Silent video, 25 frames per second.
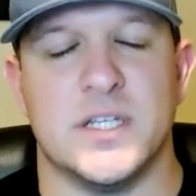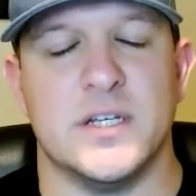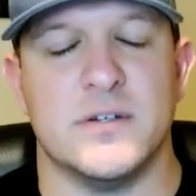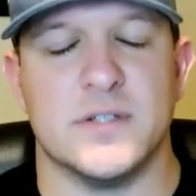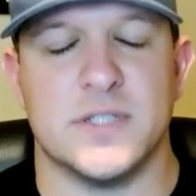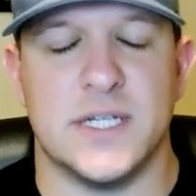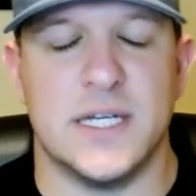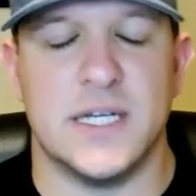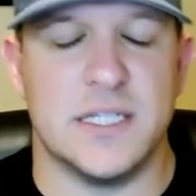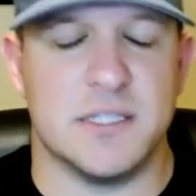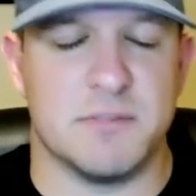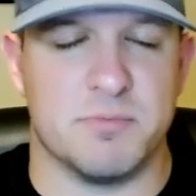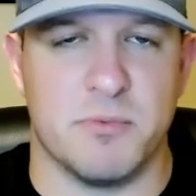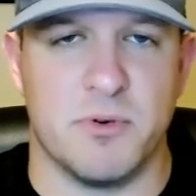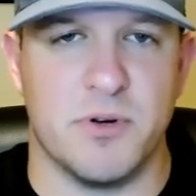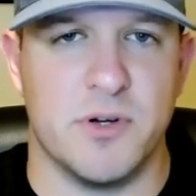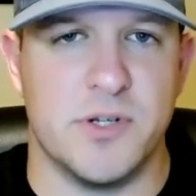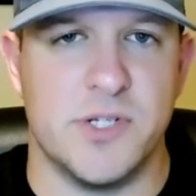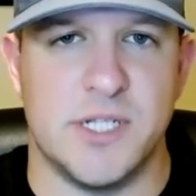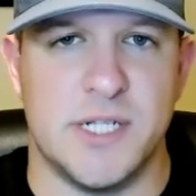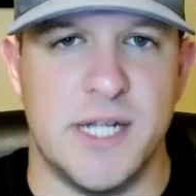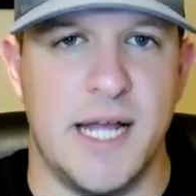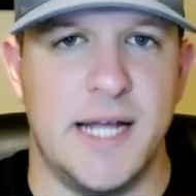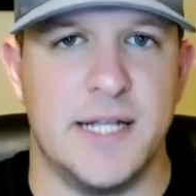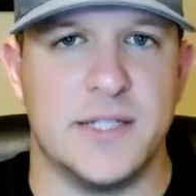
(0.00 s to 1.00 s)
Obviously, it was against
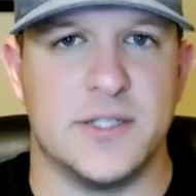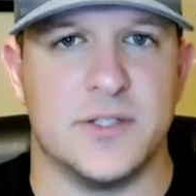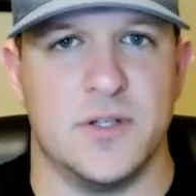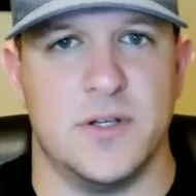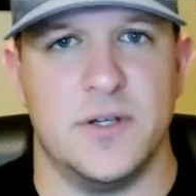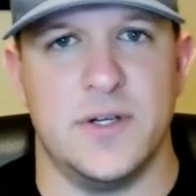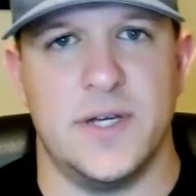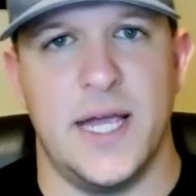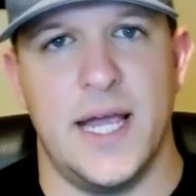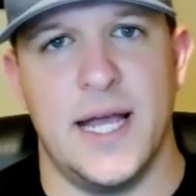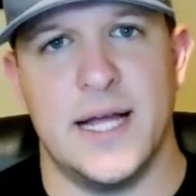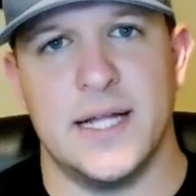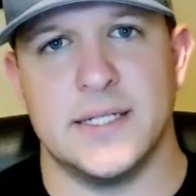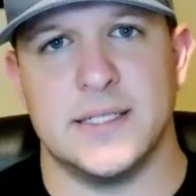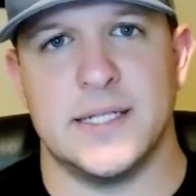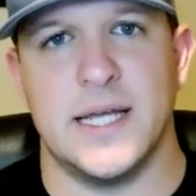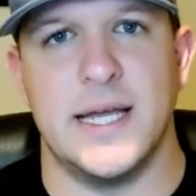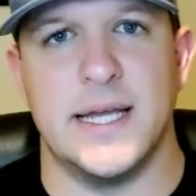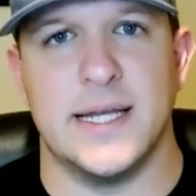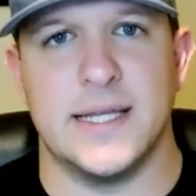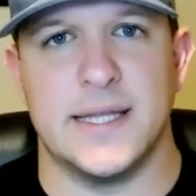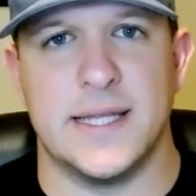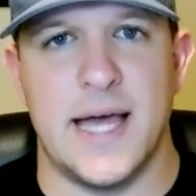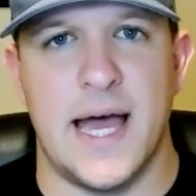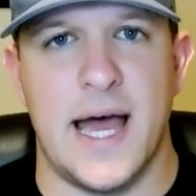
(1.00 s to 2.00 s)
Murray State, so you
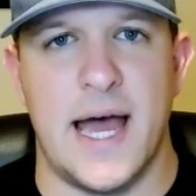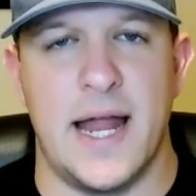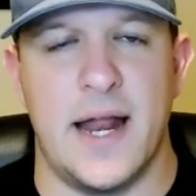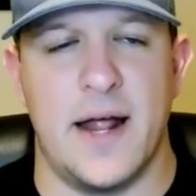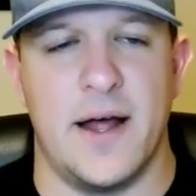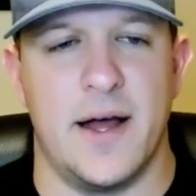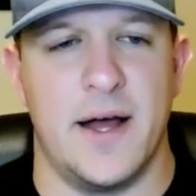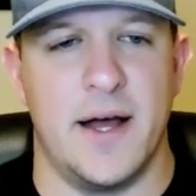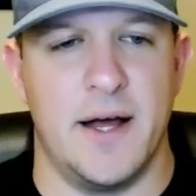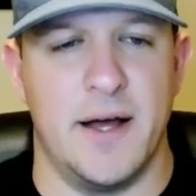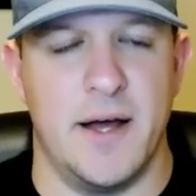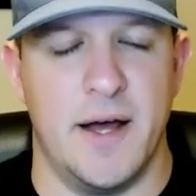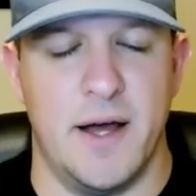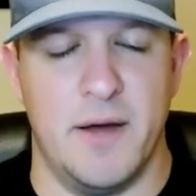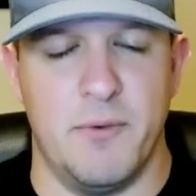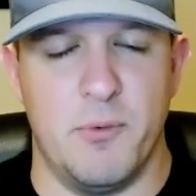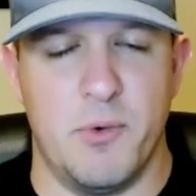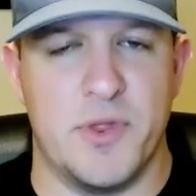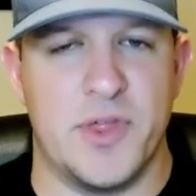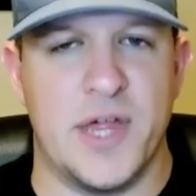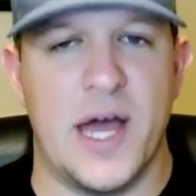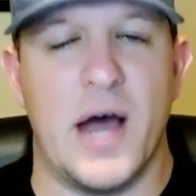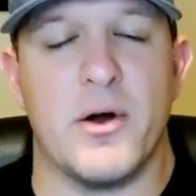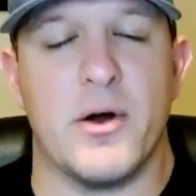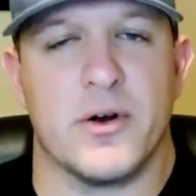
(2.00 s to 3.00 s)
can't take that
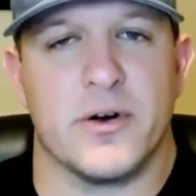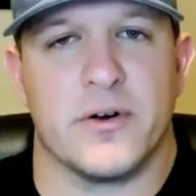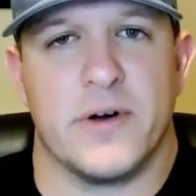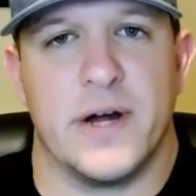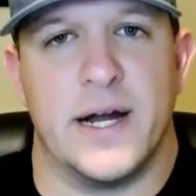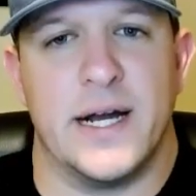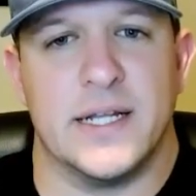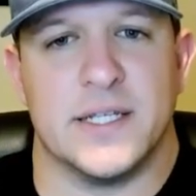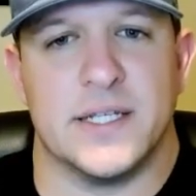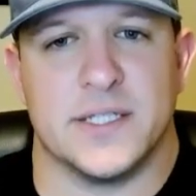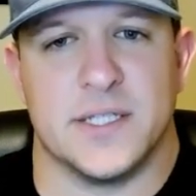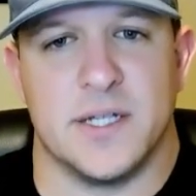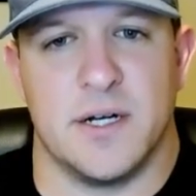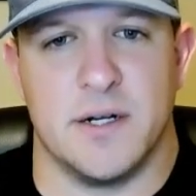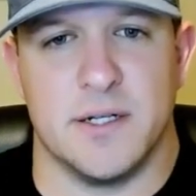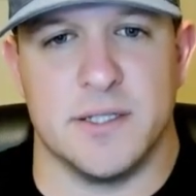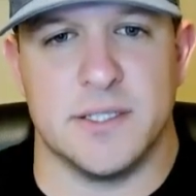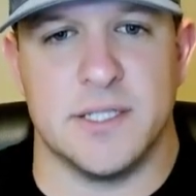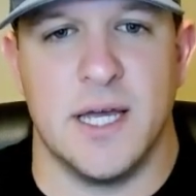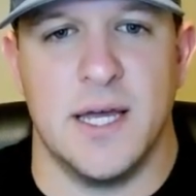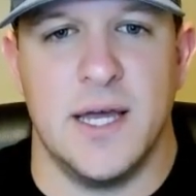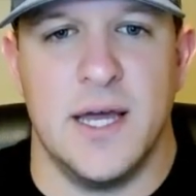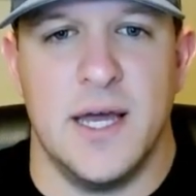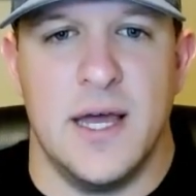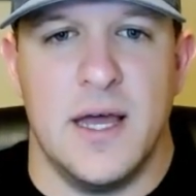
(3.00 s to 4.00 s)
without a grain of
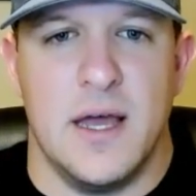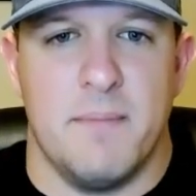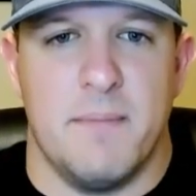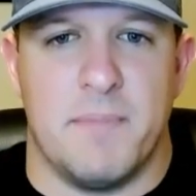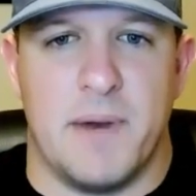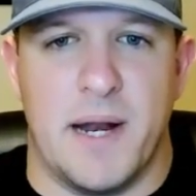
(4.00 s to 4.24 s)
salt.